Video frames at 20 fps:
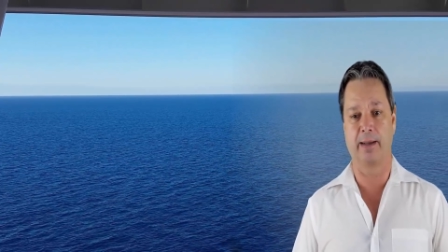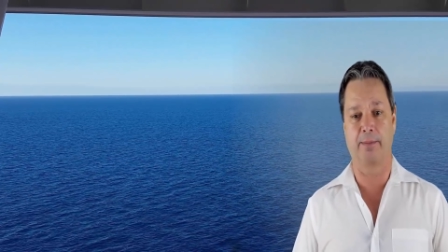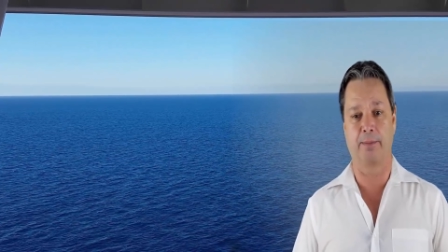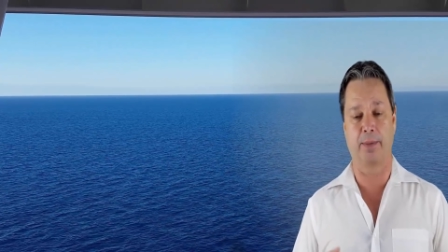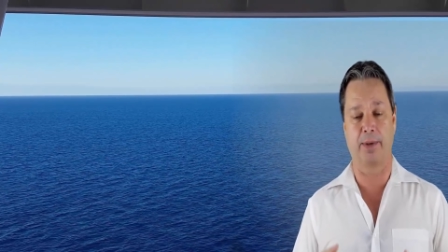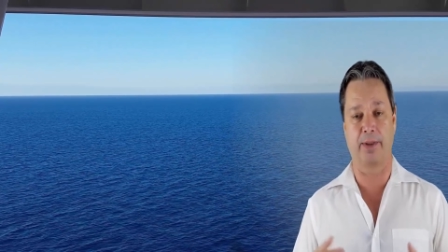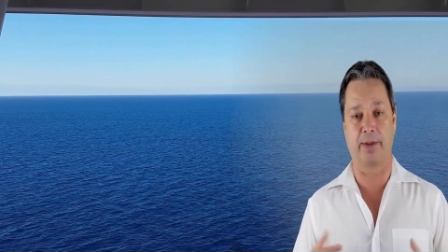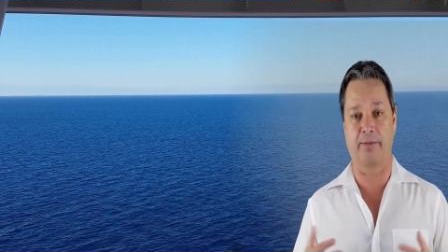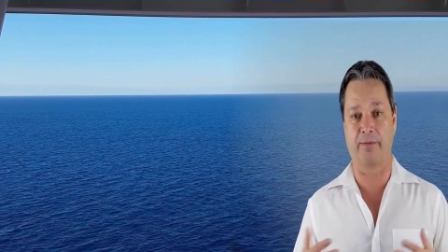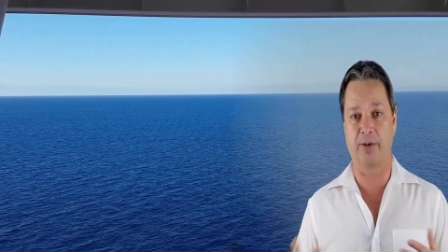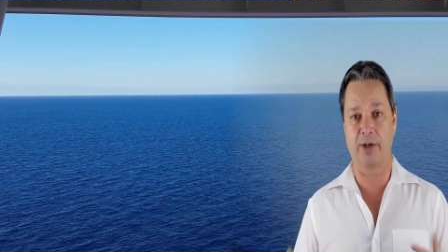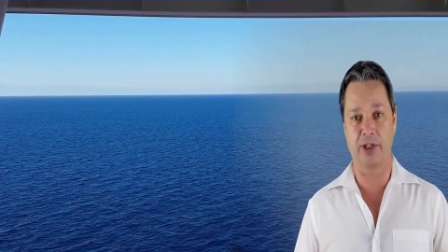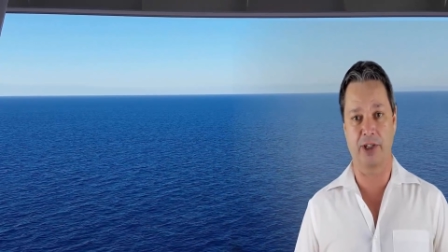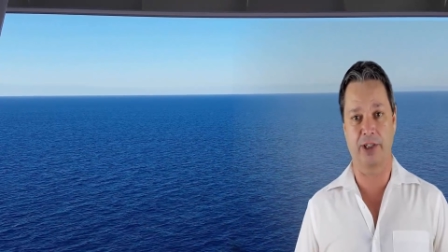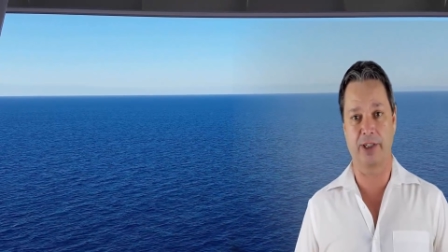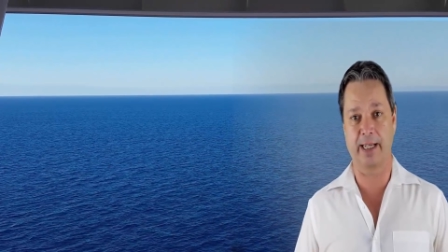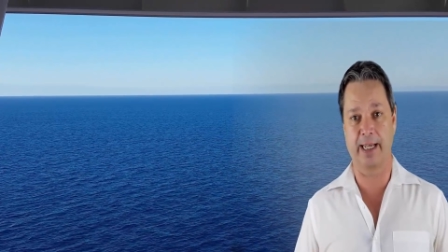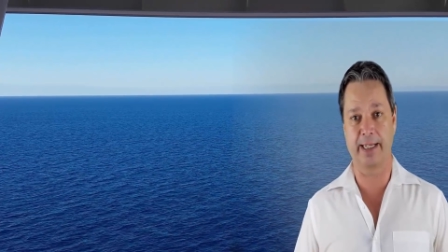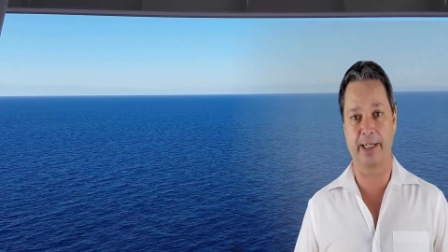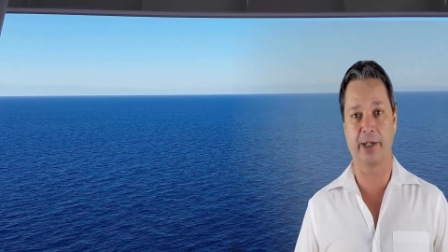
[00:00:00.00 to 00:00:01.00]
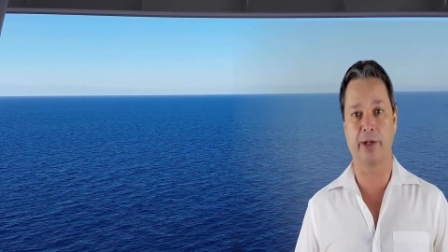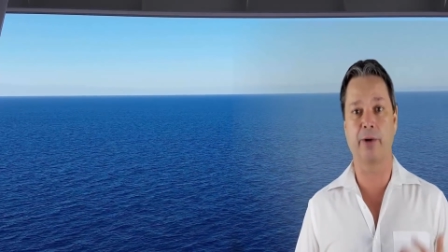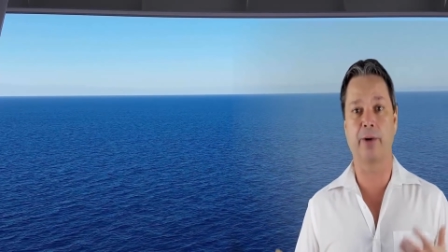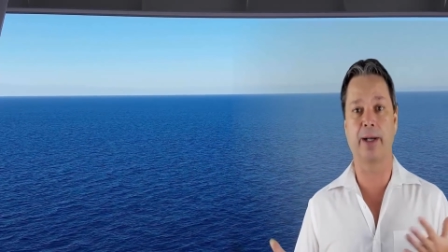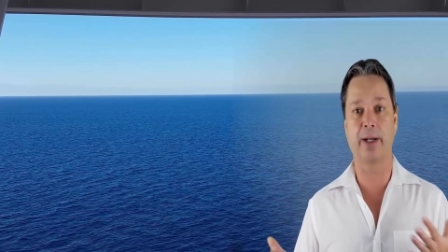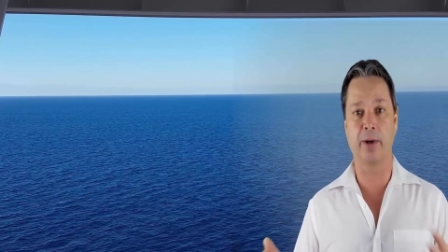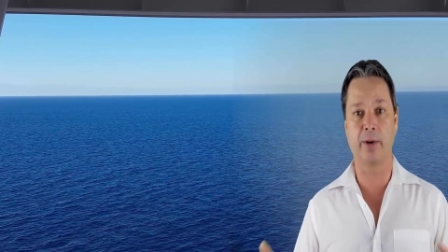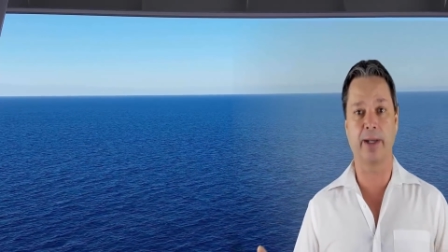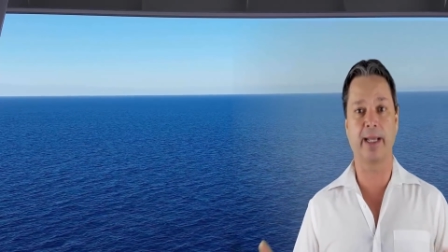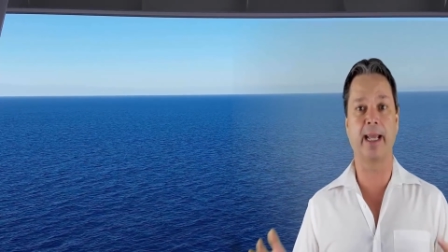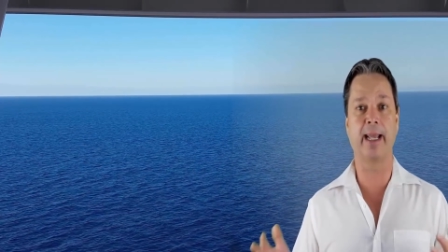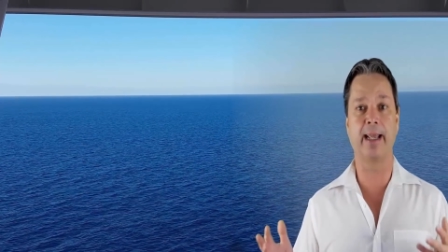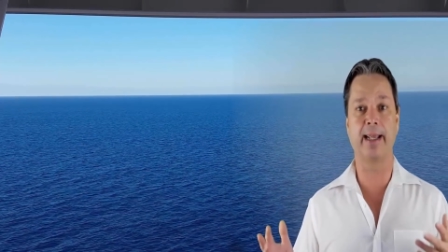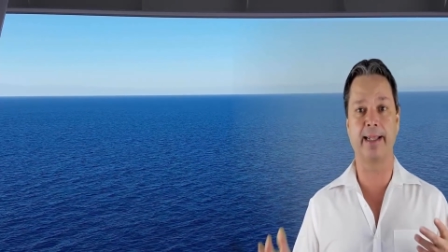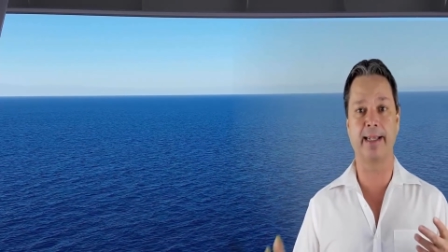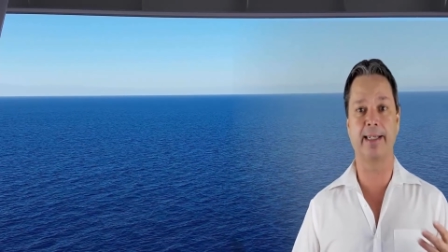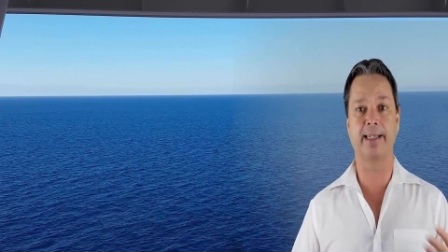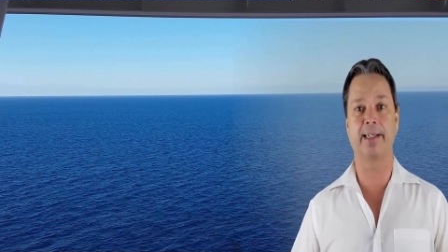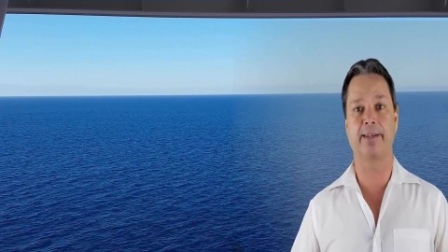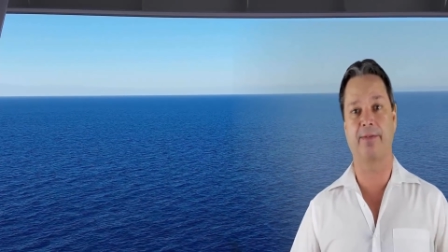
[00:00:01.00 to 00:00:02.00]
but the first night you're going, okay,
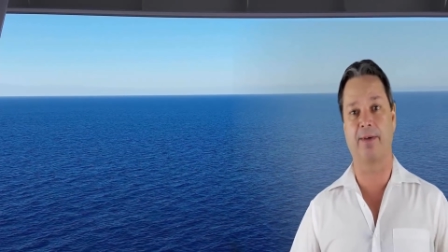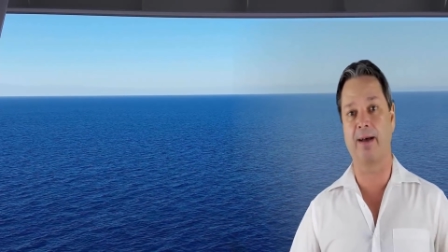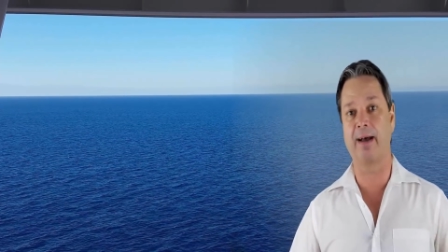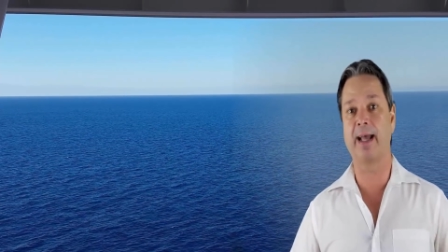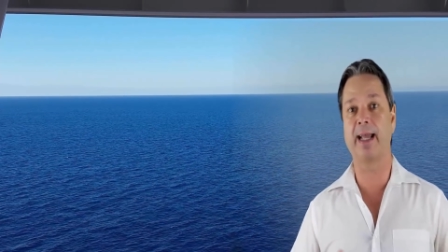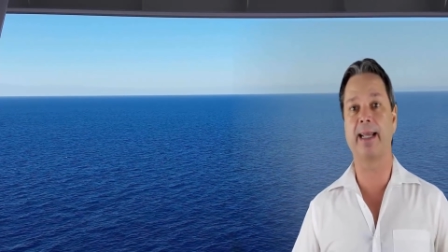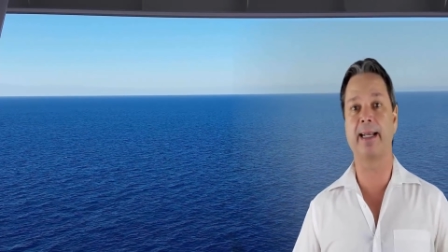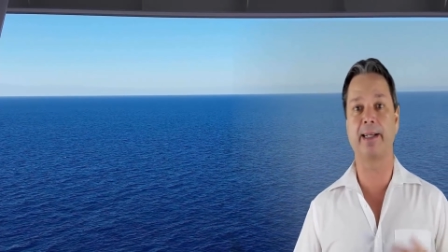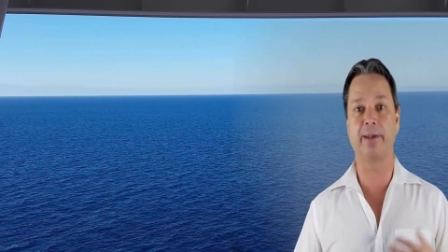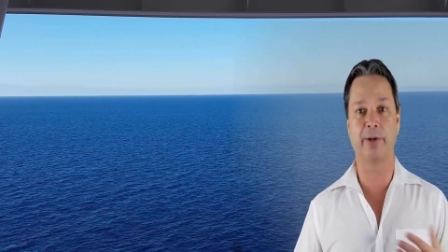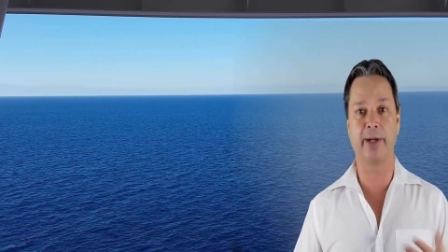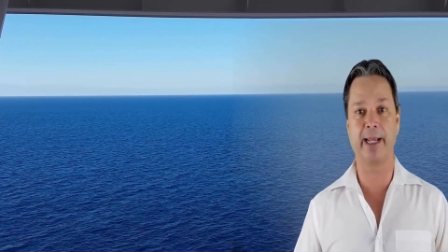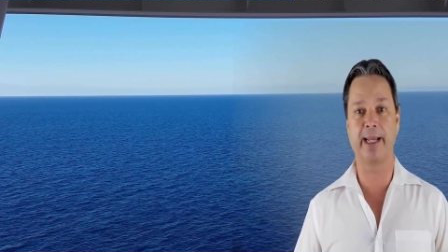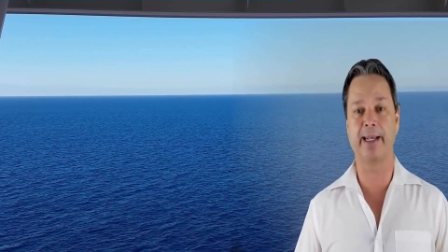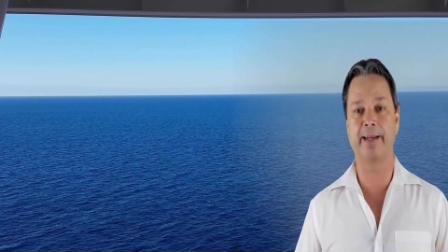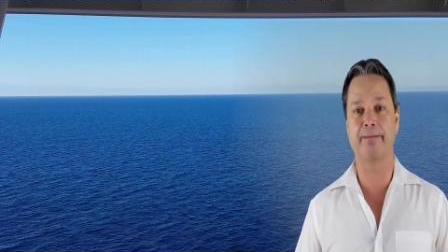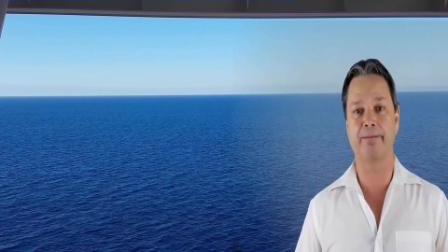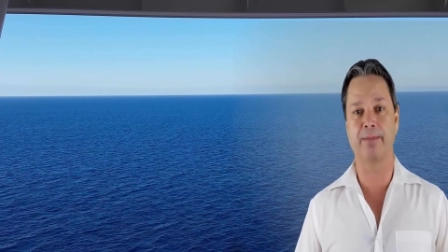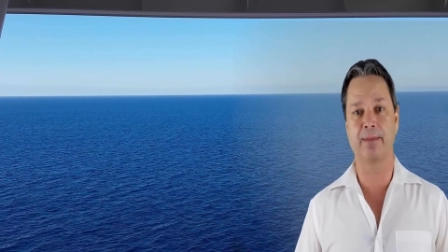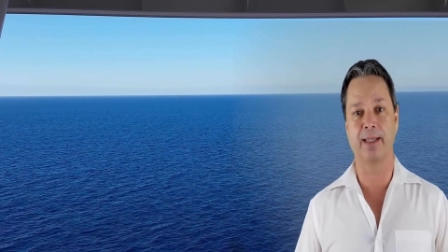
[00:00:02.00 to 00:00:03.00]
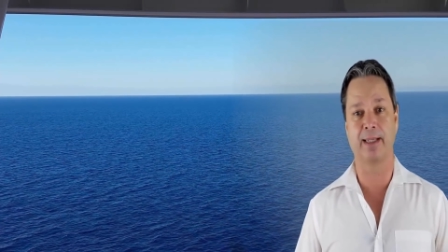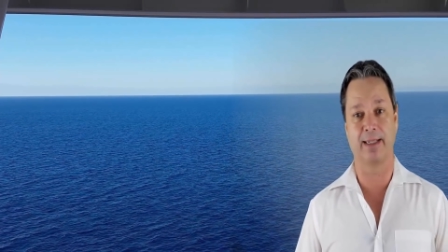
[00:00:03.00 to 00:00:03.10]
this is fine, great